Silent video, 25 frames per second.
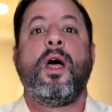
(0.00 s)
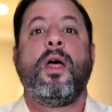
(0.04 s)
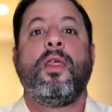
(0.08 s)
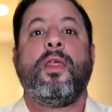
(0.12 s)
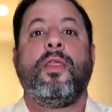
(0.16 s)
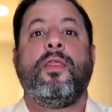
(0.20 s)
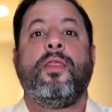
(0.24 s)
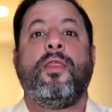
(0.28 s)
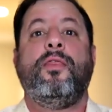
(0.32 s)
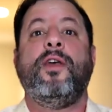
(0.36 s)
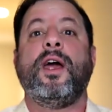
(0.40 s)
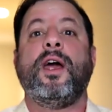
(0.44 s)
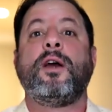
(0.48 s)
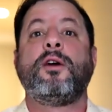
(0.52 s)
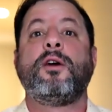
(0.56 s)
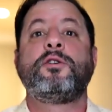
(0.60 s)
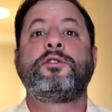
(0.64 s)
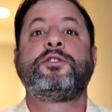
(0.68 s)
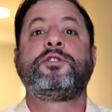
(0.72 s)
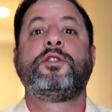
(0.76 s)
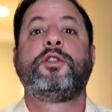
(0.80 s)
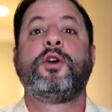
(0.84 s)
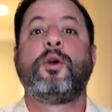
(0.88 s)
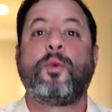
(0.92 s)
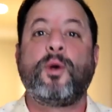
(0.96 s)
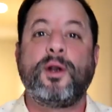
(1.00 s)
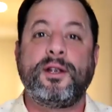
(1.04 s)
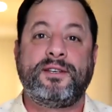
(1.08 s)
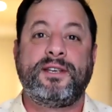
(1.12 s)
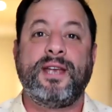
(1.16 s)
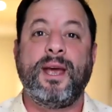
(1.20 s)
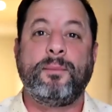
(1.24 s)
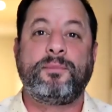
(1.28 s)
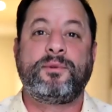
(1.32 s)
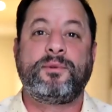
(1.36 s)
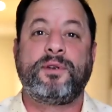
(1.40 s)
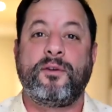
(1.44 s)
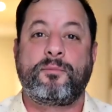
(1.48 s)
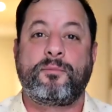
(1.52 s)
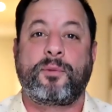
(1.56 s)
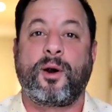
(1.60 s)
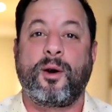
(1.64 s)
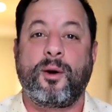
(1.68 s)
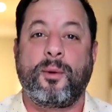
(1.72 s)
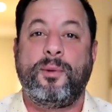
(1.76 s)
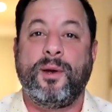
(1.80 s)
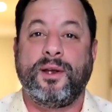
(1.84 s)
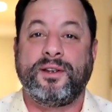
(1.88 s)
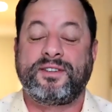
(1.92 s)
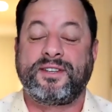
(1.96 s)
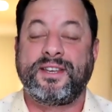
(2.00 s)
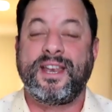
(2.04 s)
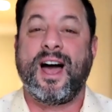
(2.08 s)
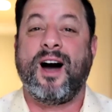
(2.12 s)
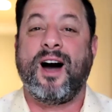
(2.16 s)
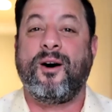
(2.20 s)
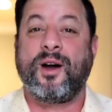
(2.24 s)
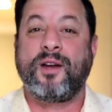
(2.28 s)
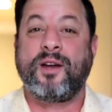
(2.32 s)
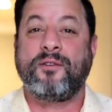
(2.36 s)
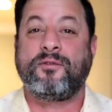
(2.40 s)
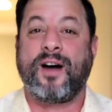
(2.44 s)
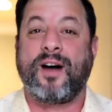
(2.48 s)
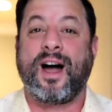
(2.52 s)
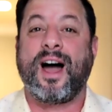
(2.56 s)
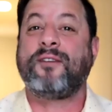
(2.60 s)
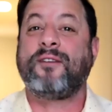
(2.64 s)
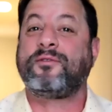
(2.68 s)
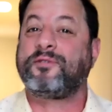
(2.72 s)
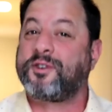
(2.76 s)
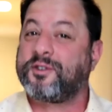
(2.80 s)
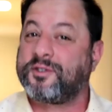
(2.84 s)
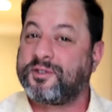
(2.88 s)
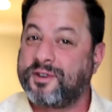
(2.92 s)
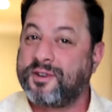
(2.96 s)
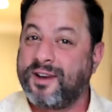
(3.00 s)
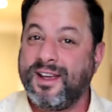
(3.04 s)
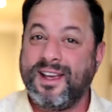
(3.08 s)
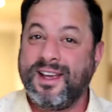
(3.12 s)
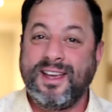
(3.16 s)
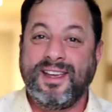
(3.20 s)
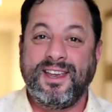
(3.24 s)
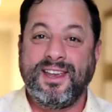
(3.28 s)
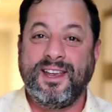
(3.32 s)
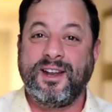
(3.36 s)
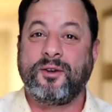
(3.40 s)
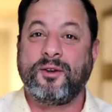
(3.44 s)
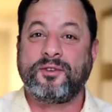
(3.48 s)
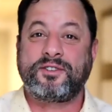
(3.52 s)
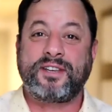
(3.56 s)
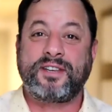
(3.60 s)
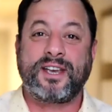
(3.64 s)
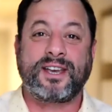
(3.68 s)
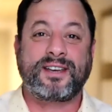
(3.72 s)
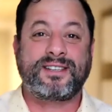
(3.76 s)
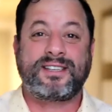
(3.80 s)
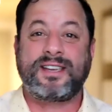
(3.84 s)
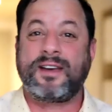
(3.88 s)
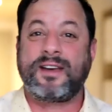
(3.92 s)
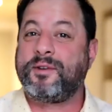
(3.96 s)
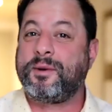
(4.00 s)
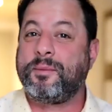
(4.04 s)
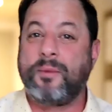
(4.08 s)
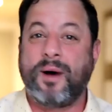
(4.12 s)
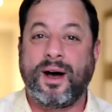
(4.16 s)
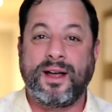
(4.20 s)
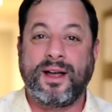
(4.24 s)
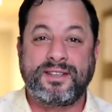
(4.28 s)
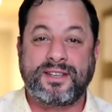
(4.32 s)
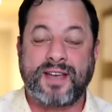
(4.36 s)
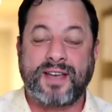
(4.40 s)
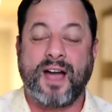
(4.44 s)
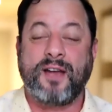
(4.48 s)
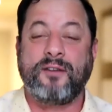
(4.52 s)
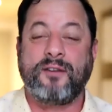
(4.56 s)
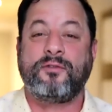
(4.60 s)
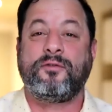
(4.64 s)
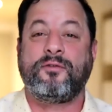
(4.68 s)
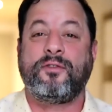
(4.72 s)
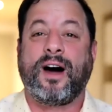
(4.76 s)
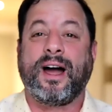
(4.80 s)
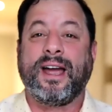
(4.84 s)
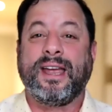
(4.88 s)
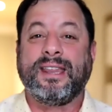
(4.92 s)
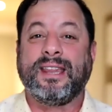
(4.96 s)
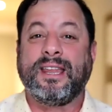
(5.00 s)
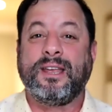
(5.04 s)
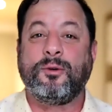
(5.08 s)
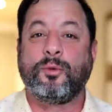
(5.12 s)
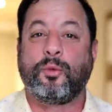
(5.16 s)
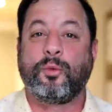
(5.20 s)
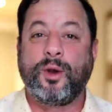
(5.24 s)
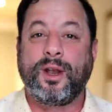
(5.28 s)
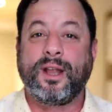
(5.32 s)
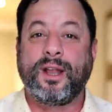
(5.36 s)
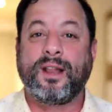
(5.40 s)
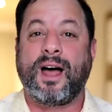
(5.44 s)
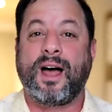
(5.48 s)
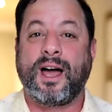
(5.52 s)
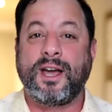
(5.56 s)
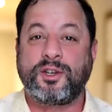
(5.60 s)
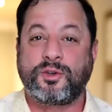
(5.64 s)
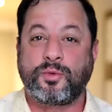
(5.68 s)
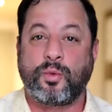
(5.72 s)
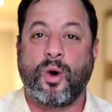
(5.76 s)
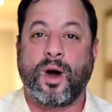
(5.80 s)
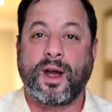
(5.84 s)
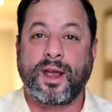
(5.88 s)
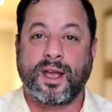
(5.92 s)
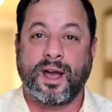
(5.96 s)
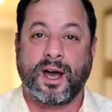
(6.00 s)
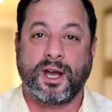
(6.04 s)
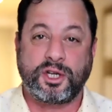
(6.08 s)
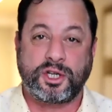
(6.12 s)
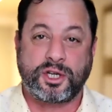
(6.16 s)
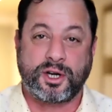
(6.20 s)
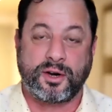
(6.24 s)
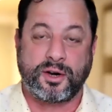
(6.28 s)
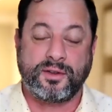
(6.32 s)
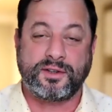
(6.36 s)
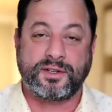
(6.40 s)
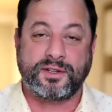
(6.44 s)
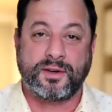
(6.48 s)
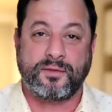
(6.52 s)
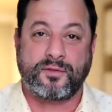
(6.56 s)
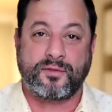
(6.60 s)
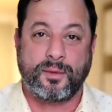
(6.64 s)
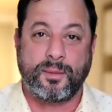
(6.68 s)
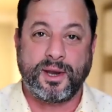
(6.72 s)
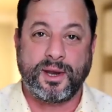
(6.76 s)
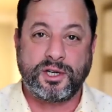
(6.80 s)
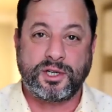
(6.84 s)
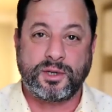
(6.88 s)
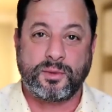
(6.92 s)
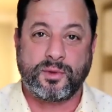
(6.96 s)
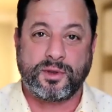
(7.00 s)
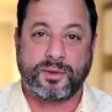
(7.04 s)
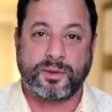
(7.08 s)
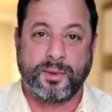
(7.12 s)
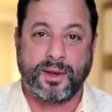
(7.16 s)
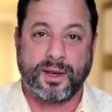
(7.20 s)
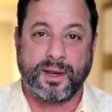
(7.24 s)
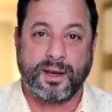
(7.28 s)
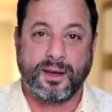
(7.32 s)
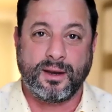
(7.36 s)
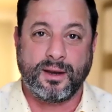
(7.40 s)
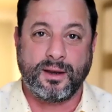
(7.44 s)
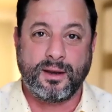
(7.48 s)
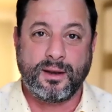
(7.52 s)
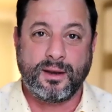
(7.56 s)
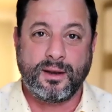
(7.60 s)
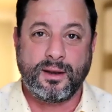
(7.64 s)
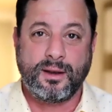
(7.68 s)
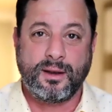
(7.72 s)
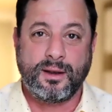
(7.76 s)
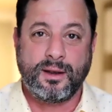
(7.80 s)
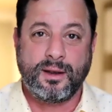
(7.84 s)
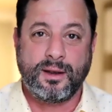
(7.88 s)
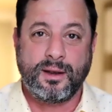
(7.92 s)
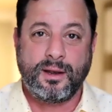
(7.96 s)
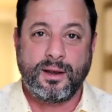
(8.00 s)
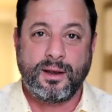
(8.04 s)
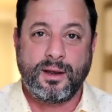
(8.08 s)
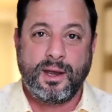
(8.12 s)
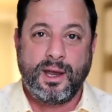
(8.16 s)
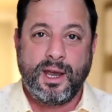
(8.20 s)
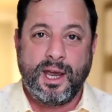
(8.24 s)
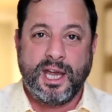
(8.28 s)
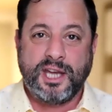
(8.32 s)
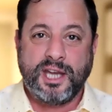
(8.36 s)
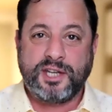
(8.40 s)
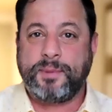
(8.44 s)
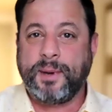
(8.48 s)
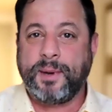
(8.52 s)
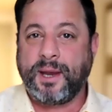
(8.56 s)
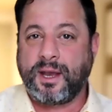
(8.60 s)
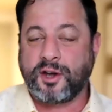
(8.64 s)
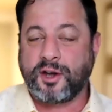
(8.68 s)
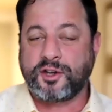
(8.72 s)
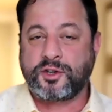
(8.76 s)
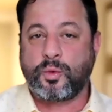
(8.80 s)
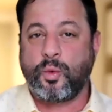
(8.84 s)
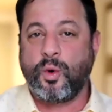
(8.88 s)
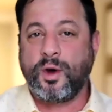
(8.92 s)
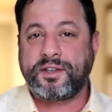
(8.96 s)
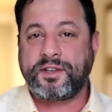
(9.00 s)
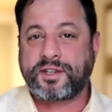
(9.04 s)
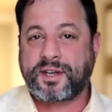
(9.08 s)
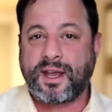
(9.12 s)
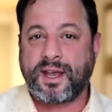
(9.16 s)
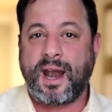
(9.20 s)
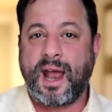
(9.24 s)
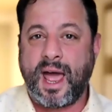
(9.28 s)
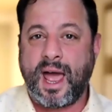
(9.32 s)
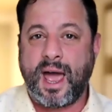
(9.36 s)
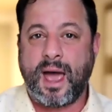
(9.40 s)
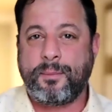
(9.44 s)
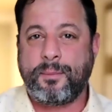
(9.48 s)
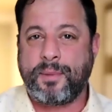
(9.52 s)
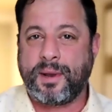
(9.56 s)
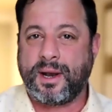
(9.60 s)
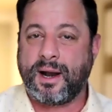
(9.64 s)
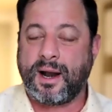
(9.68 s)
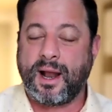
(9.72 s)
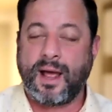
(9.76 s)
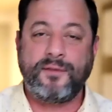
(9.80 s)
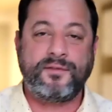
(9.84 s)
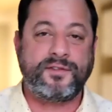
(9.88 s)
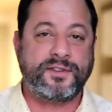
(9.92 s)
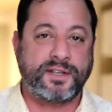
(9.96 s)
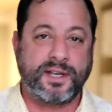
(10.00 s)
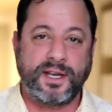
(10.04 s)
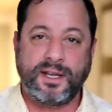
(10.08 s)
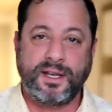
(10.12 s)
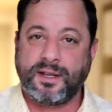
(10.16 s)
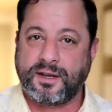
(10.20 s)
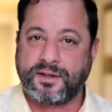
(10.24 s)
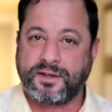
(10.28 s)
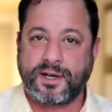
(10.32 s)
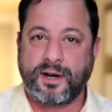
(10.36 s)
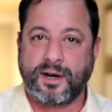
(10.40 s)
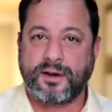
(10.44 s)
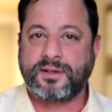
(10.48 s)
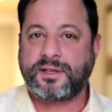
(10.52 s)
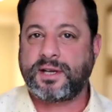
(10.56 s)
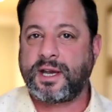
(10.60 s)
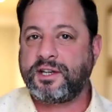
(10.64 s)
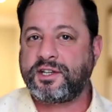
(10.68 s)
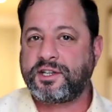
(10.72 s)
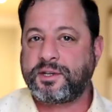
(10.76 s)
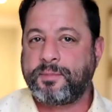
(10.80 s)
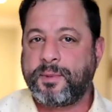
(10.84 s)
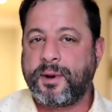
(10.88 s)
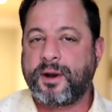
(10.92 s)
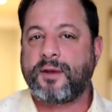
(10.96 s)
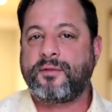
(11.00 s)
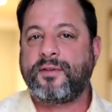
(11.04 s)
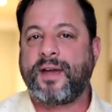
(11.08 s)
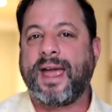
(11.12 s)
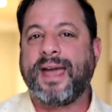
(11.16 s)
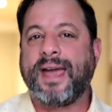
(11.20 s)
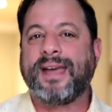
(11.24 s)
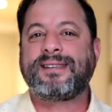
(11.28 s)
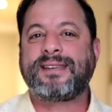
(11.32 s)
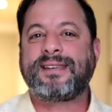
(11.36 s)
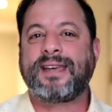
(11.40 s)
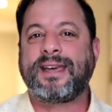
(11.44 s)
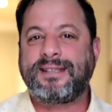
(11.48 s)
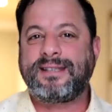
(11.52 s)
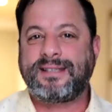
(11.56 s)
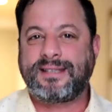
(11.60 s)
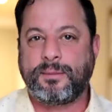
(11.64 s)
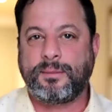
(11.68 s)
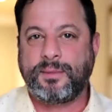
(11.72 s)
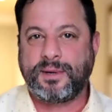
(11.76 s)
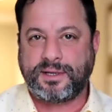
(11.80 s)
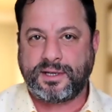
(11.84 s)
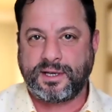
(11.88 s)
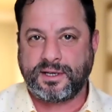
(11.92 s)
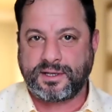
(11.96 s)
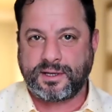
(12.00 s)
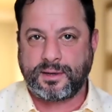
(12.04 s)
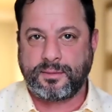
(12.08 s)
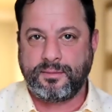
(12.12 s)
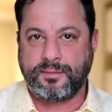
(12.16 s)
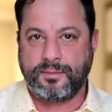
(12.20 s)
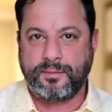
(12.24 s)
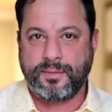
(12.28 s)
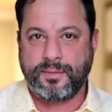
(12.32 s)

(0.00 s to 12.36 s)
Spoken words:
there's the redemptive purpose. Now, after, you know, 6-7 months, I finally realized why God shared this information with me. Is because what's going to happen, and I've seen this, there is a spirit of anti-Semitism